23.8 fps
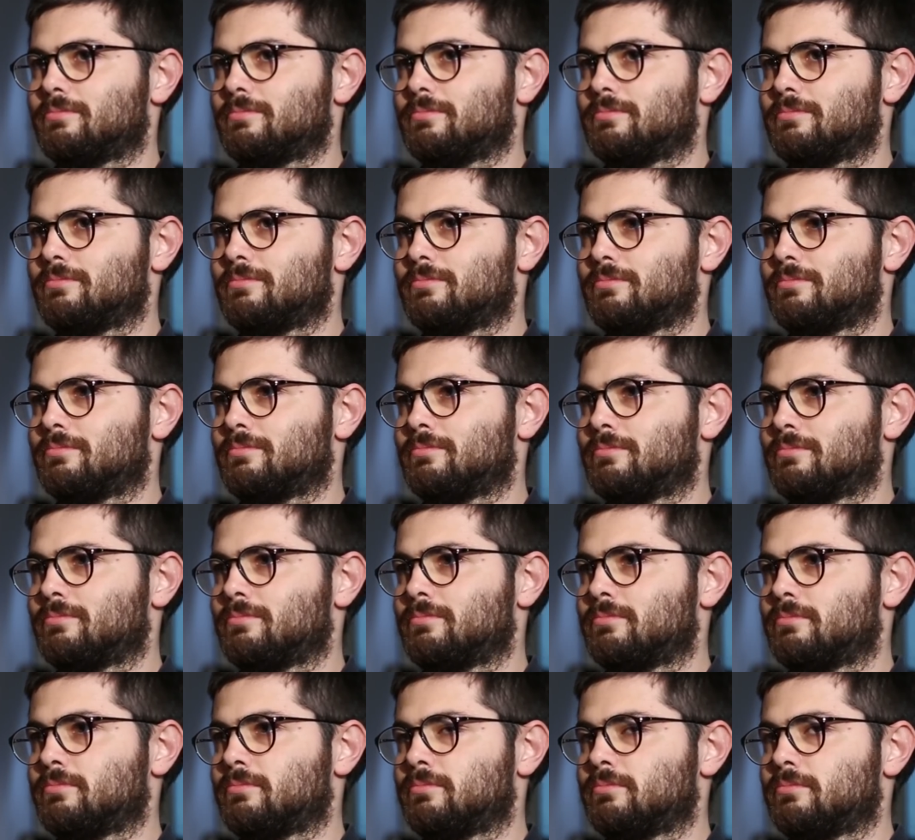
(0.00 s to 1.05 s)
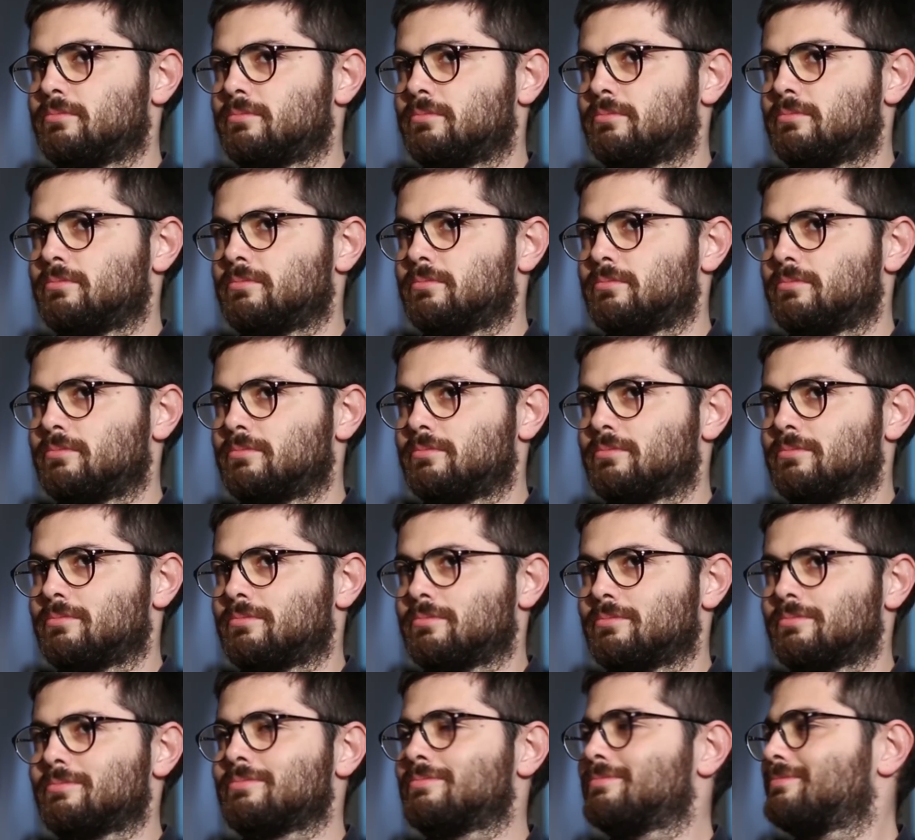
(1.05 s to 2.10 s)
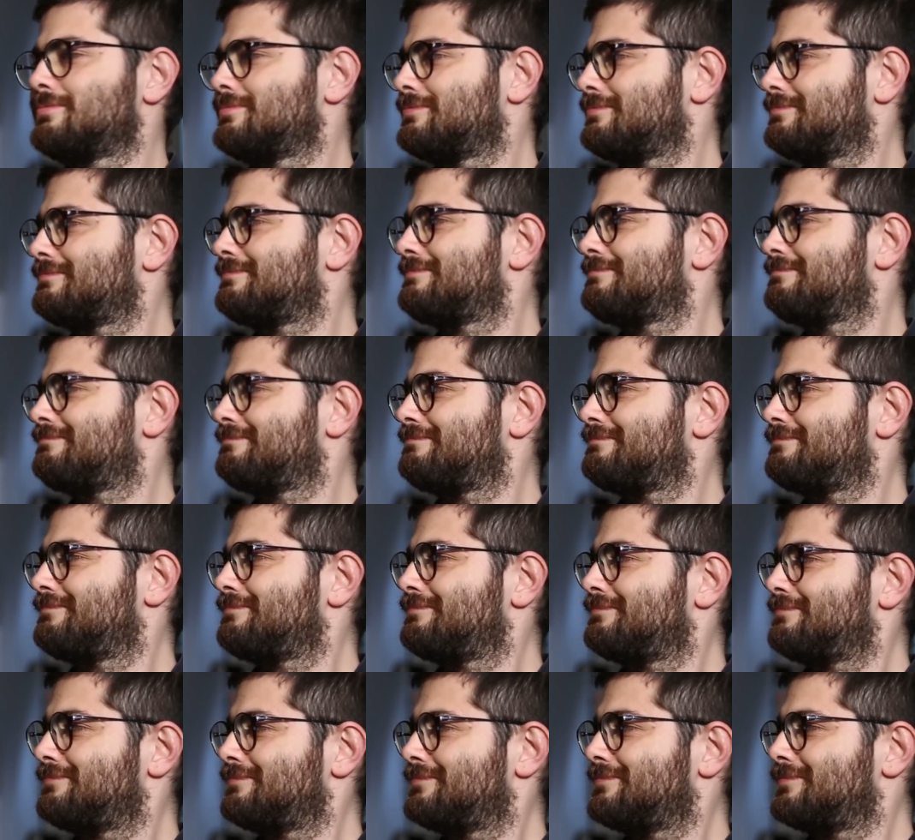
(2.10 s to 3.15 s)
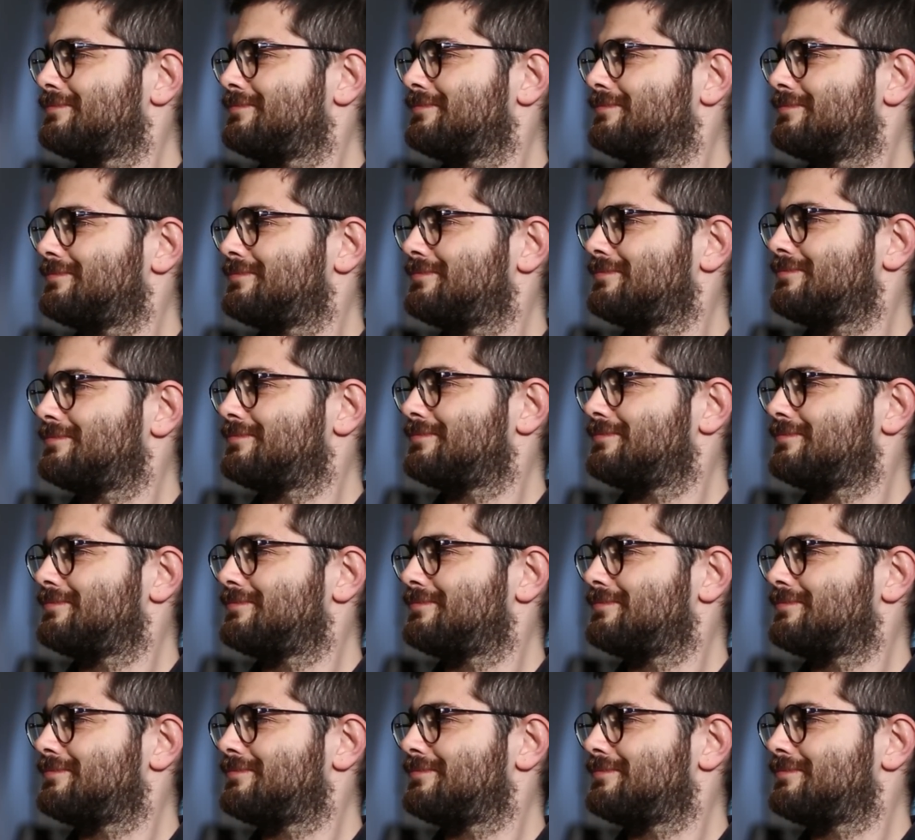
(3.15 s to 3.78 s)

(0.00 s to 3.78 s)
This person isn't speaking.